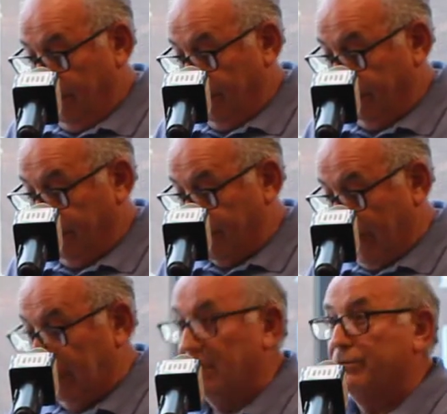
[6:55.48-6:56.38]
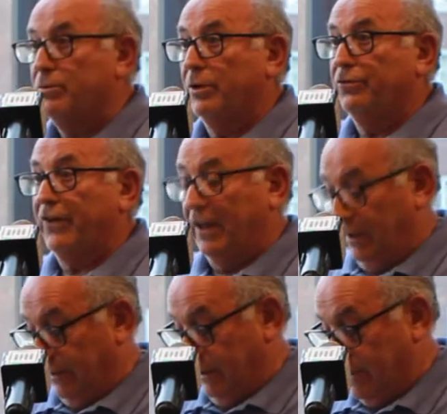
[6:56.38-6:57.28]
If a child lives with
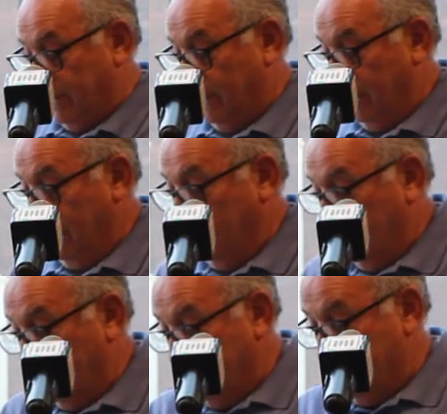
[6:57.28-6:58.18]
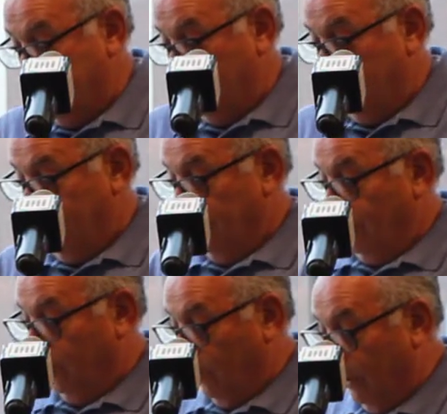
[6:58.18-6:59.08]
friendliness, he learns
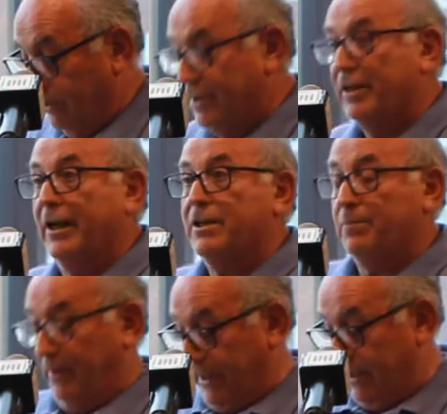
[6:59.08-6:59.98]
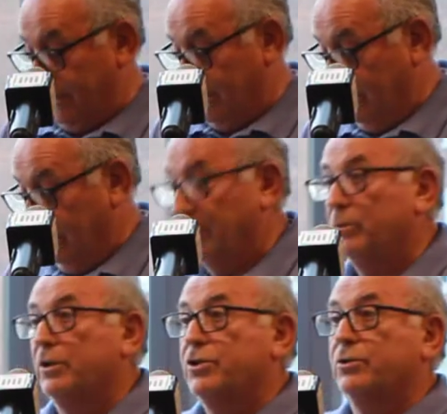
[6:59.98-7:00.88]
the world is a nice place in
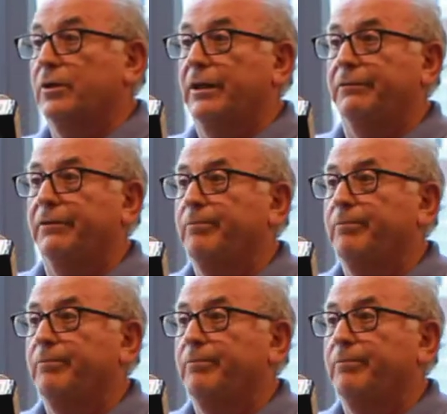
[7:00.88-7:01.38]
which to live.